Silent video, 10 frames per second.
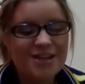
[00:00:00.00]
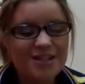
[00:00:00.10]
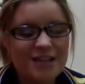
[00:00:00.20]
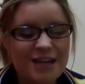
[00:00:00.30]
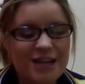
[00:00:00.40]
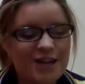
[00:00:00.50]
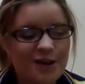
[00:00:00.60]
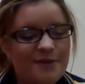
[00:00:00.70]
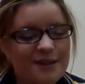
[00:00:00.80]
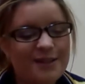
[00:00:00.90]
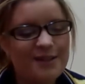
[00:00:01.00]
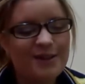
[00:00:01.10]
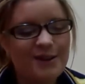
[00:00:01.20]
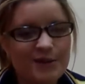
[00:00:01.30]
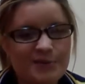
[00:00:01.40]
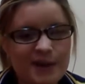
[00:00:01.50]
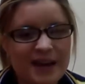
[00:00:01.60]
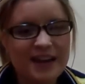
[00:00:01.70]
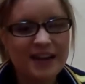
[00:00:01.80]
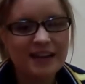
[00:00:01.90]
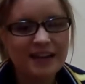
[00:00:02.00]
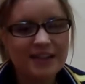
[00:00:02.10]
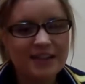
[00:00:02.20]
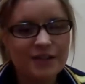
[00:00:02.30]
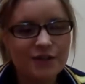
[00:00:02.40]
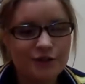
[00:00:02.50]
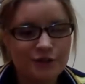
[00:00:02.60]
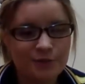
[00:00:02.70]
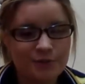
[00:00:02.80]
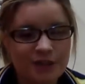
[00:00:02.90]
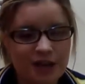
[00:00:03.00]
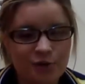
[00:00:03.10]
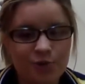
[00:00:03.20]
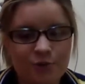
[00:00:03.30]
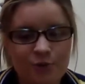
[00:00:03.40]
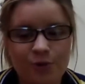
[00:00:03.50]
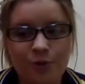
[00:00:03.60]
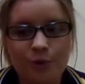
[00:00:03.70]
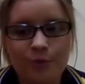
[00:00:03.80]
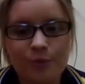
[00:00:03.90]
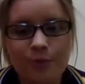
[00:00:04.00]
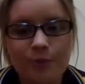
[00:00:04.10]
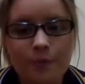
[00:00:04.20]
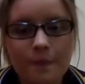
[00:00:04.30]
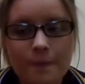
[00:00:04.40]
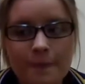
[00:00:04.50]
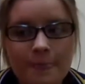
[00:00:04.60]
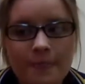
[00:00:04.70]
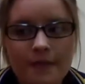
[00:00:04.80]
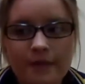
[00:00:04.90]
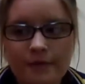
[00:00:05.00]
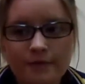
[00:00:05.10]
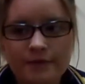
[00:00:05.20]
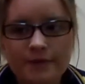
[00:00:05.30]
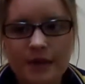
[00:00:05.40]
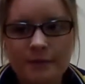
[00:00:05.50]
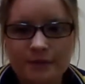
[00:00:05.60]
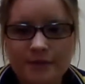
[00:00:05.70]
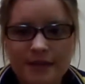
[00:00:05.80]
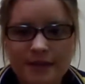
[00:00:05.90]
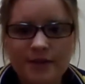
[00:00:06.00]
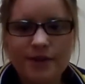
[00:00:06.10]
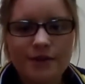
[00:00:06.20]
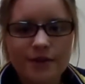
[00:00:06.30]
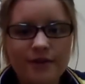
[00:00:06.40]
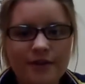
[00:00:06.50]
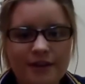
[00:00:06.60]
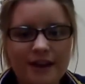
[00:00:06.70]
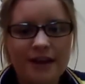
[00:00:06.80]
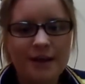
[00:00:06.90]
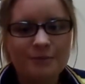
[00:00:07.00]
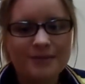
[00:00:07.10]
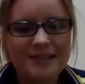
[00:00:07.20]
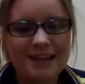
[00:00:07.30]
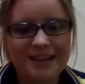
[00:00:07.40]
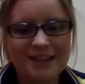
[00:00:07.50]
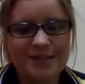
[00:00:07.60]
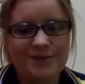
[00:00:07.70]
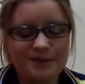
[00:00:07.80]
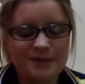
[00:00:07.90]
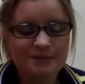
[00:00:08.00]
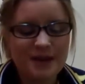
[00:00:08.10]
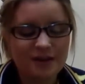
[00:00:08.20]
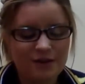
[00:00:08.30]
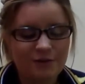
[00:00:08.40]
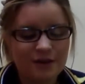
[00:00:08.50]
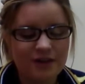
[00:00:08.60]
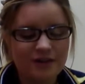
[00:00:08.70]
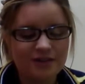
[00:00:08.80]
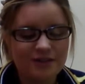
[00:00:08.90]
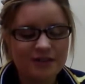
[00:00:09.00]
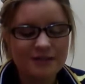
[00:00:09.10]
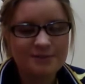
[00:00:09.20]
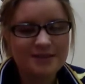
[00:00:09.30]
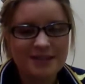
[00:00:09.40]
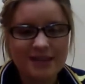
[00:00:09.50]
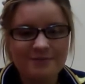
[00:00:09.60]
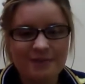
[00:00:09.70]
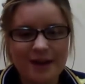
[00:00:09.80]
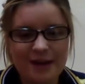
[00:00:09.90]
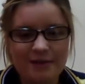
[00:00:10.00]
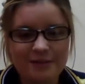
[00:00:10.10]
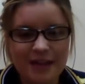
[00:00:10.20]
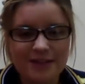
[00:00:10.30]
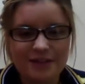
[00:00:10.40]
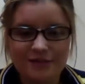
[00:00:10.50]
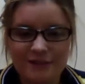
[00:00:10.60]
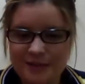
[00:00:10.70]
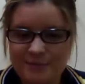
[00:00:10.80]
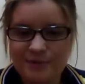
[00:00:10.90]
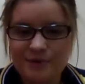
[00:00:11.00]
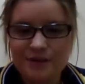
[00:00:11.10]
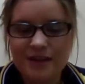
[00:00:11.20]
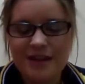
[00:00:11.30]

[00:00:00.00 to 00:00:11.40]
She commented on my YouTube channel wall. I think it was a couple of days ago, saying that she wants me to make a new one because she's missing my updates on Facebook.